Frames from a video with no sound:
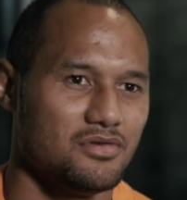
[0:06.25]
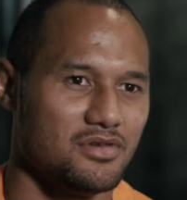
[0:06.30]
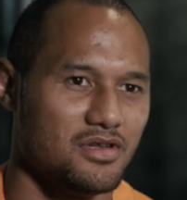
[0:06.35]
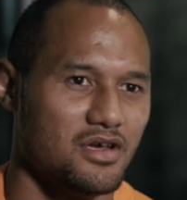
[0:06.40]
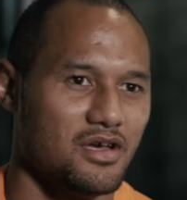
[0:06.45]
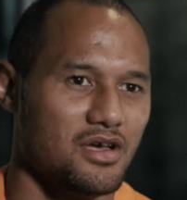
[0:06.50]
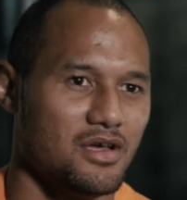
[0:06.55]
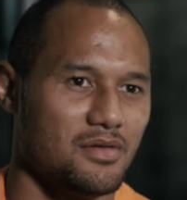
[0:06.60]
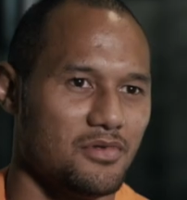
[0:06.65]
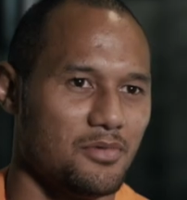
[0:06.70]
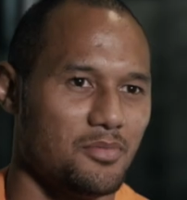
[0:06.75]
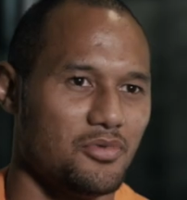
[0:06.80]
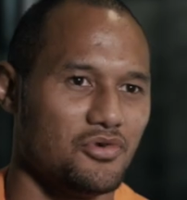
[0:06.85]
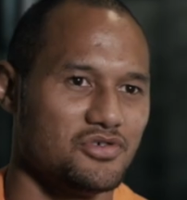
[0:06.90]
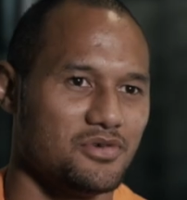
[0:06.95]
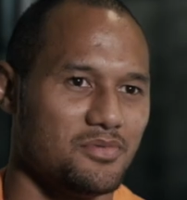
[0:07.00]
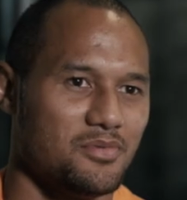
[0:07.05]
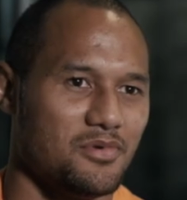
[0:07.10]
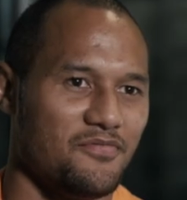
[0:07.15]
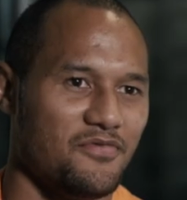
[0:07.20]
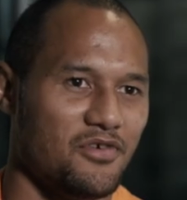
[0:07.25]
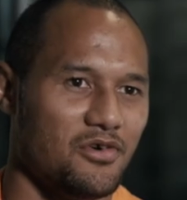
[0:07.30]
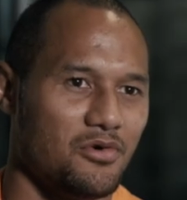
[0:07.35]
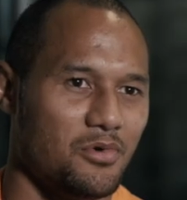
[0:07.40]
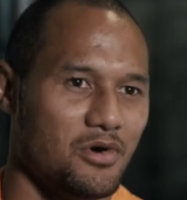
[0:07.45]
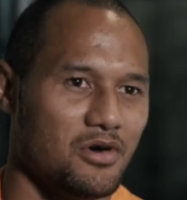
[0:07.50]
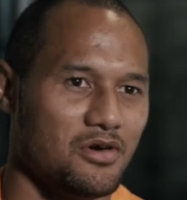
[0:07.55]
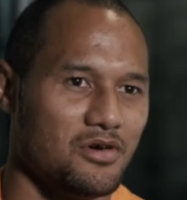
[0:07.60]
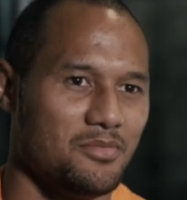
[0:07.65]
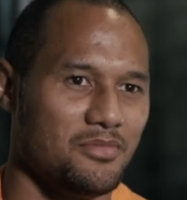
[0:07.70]
The boys have been very
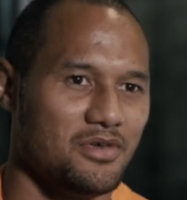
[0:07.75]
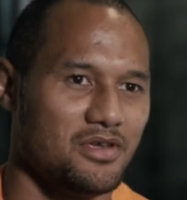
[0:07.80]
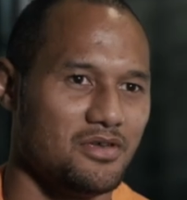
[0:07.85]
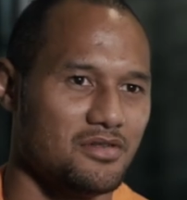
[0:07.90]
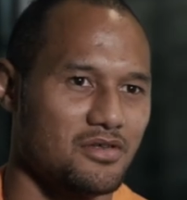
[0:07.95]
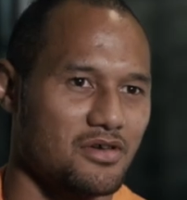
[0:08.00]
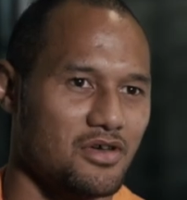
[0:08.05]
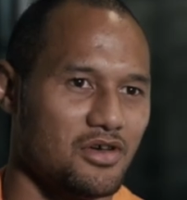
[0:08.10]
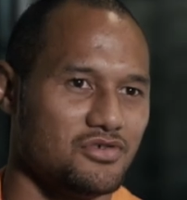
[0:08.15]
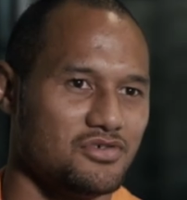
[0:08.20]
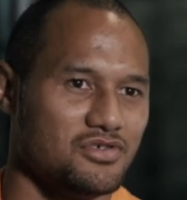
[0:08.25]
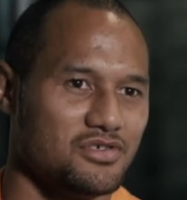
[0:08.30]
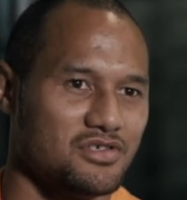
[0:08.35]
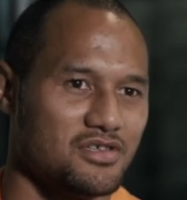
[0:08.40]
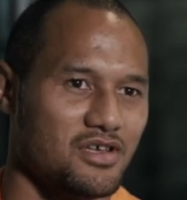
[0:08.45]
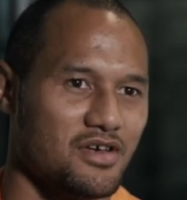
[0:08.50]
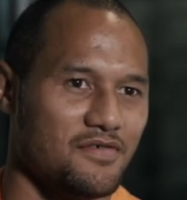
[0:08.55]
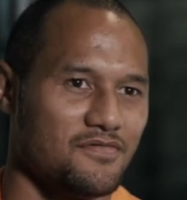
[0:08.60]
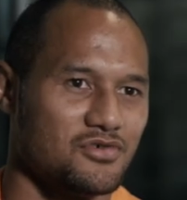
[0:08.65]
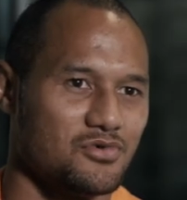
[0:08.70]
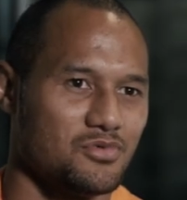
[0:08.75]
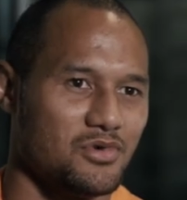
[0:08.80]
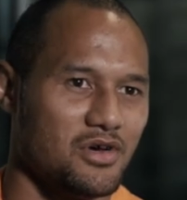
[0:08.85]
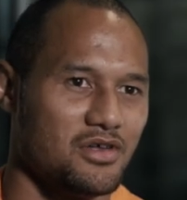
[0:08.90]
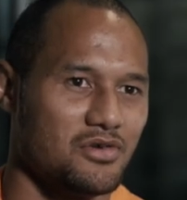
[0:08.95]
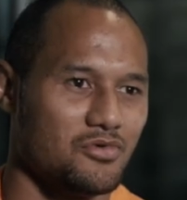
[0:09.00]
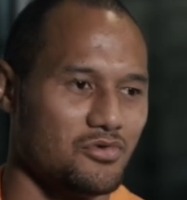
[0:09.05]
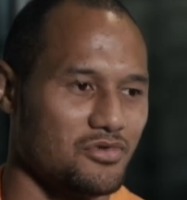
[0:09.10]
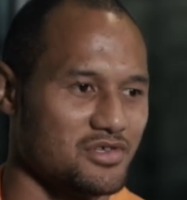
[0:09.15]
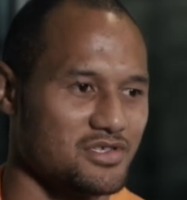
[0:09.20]
welcoming, the coaching staff as well,
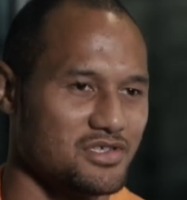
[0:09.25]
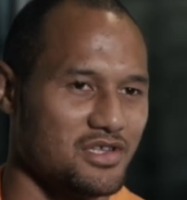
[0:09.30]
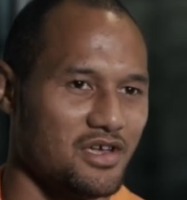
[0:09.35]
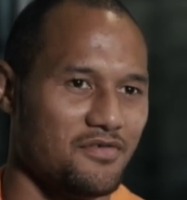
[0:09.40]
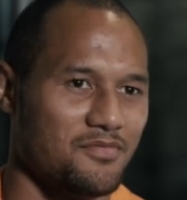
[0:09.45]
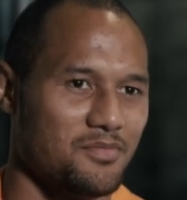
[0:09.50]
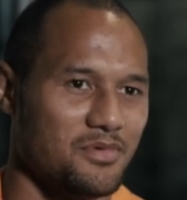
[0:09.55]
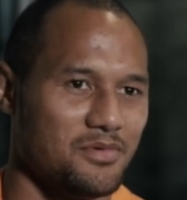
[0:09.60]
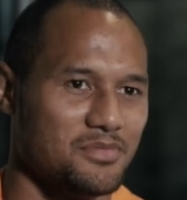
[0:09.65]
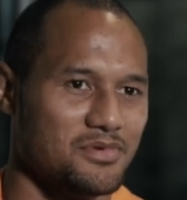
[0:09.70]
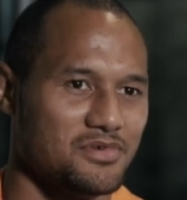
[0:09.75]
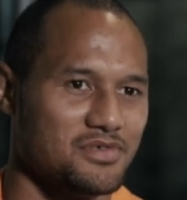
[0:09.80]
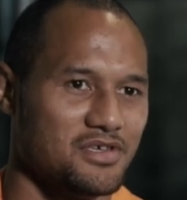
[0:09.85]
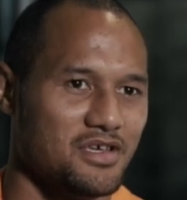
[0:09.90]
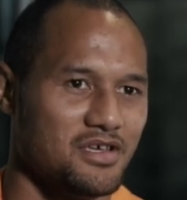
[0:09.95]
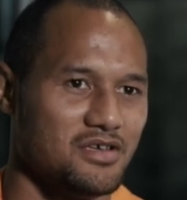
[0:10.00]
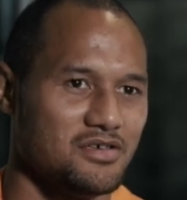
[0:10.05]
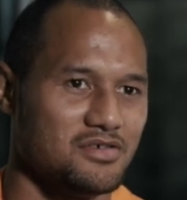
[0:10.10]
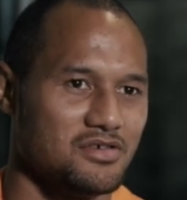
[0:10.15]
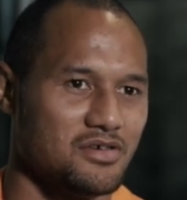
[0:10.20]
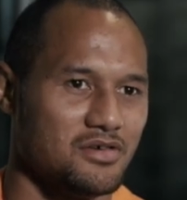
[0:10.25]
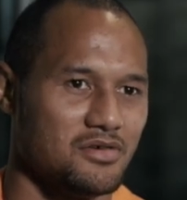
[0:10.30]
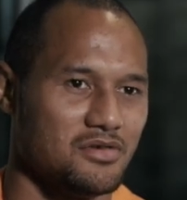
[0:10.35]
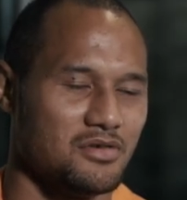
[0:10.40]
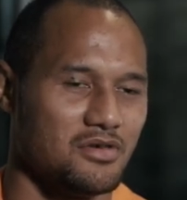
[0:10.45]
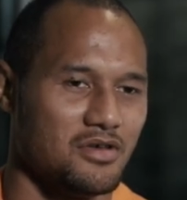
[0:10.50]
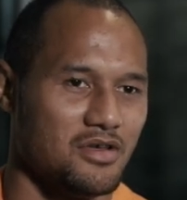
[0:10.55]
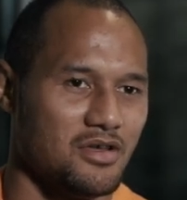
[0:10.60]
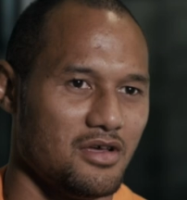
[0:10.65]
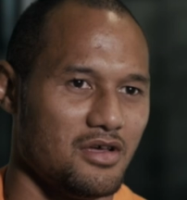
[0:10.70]
and all the staff members here, so
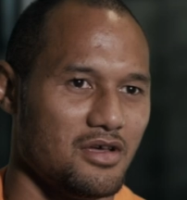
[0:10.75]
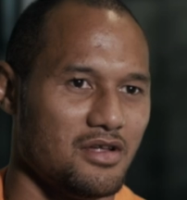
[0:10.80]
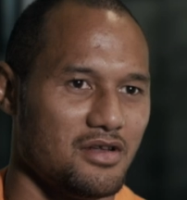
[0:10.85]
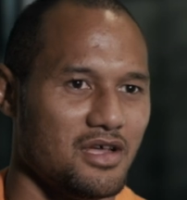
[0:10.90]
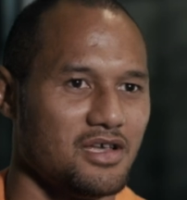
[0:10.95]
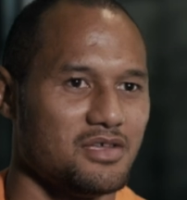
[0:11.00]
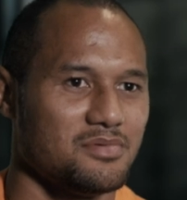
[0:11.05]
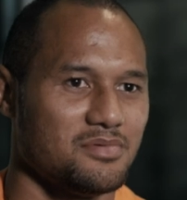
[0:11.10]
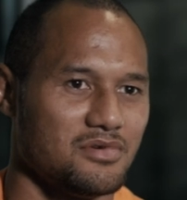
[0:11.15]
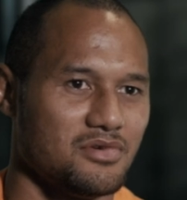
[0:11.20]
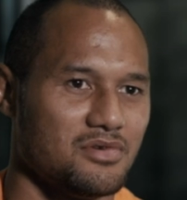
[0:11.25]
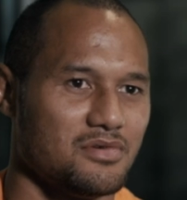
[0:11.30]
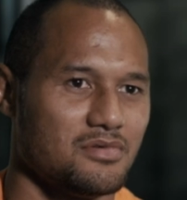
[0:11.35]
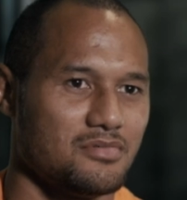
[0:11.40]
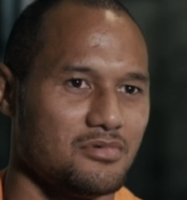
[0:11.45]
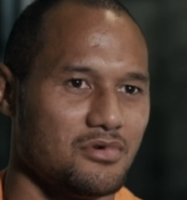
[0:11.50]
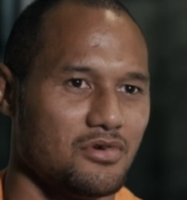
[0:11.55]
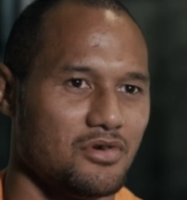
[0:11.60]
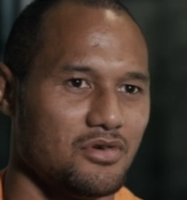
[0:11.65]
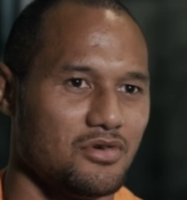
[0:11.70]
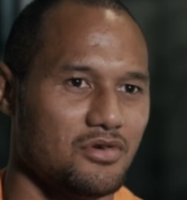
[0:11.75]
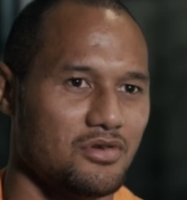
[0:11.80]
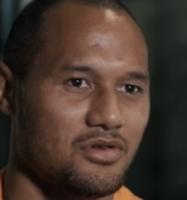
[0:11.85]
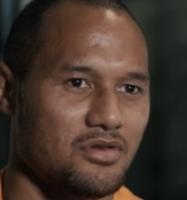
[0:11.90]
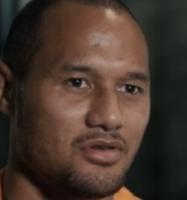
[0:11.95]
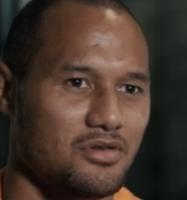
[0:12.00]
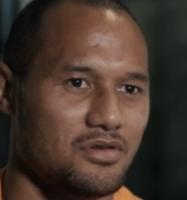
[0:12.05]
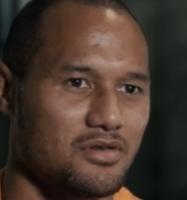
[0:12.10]
it's been going good.